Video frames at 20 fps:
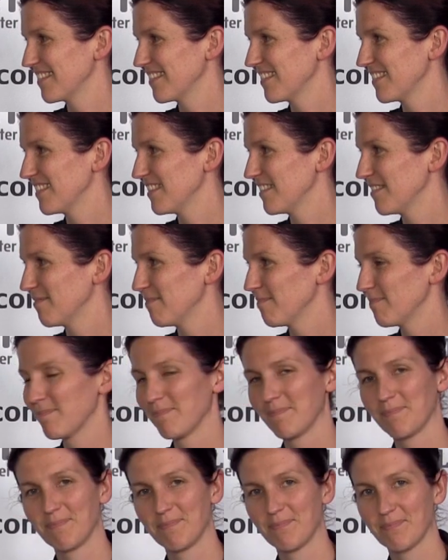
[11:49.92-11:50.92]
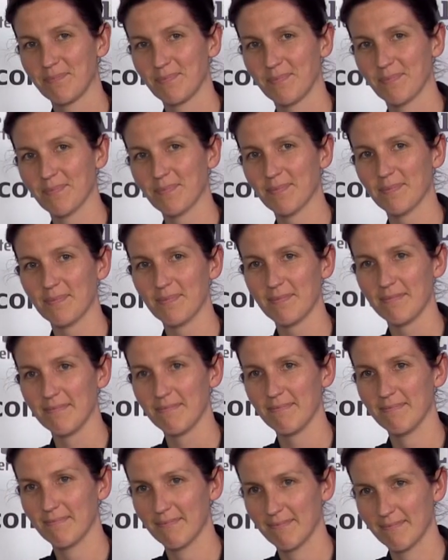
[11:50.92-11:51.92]

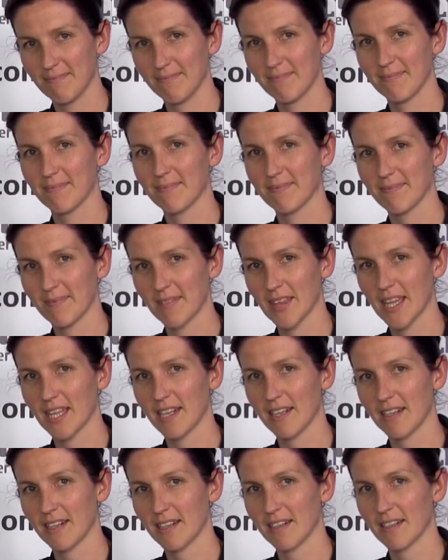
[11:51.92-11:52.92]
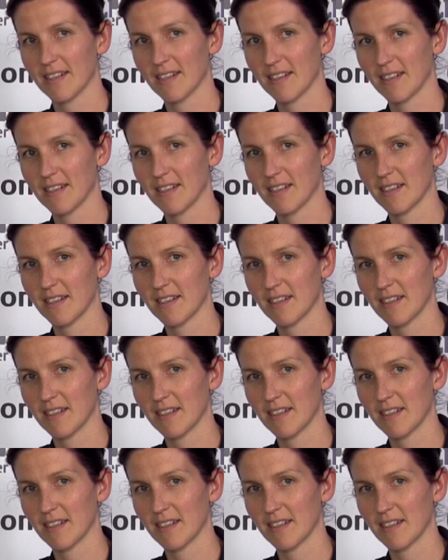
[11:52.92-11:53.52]
(silent)